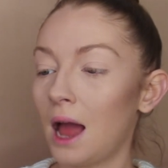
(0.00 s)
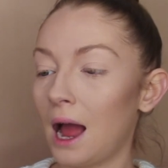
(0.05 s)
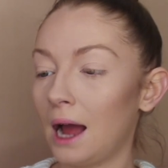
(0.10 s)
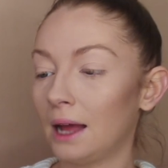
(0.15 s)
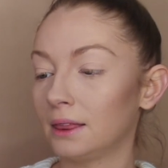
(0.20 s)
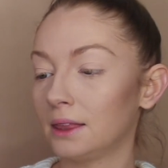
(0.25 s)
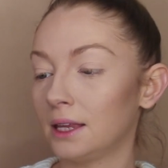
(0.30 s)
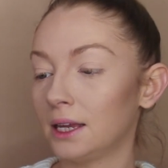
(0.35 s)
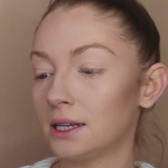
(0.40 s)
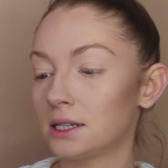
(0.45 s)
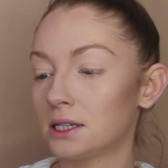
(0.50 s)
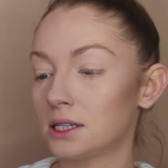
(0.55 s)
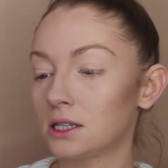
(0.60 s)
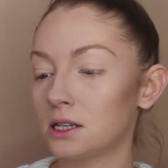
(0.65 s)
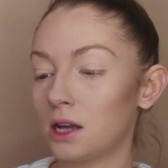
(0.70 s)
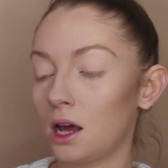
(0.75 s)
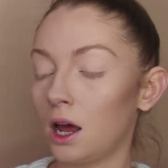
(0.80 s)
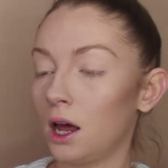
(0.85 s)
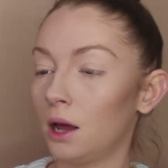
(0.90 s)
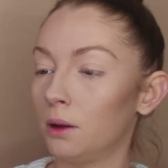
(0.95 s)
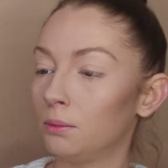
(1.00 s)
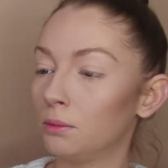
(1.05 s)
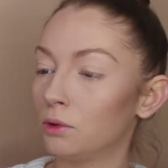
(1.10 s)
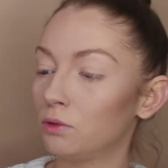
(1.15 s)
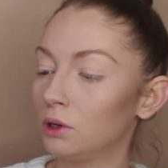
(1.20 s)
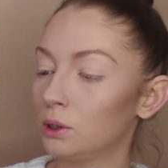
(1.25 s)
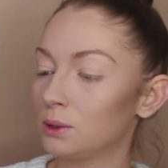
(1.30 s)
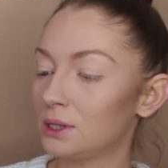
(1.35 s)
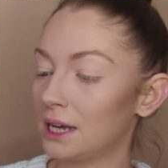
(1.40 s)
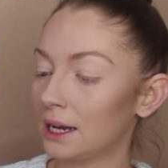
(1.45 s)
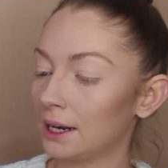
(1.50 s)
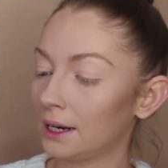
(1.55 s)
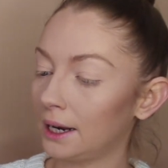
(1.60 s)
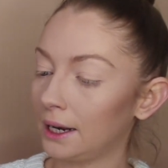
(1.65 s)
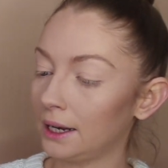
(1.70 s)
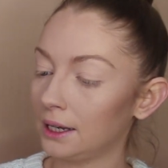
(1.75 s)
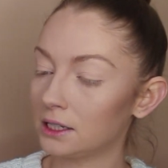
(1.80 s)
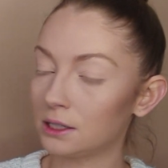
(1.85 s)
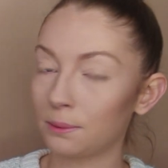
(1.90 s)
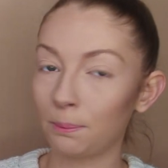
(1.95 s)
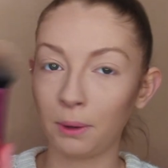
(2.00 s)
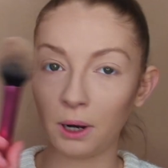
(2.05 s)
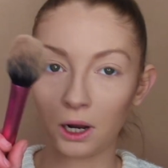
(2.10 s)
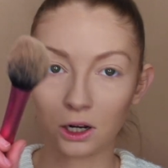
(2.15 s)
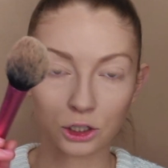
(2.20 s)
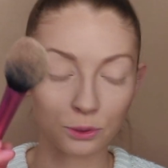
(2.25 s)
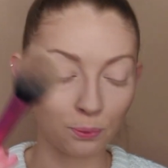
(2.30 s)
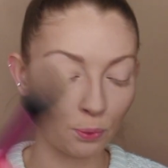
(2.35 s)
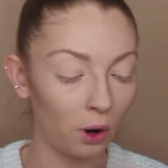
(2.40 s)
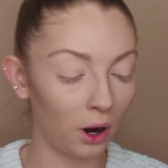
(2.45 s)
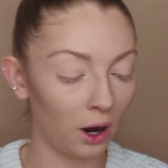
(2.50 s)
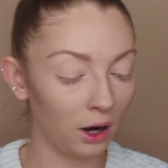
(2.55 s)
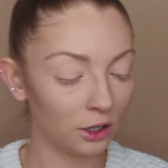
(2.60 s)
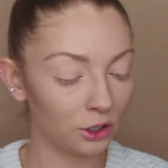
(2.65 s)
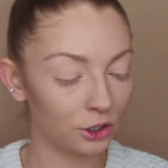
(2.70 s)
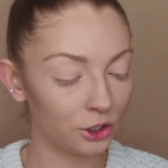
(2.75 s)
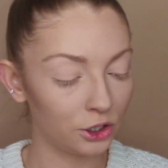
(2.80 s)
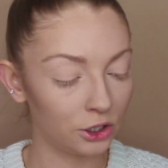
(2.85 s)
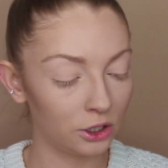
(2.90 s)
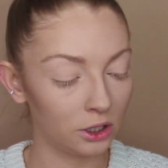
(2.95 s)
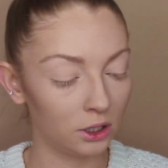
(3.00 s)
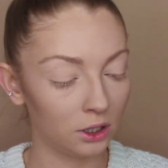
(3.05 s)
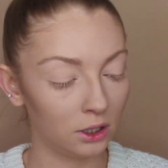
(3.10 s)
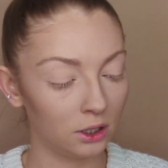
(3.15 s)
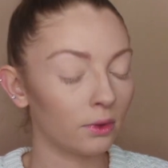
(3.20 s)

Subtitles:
and this Real Techniques blush brush,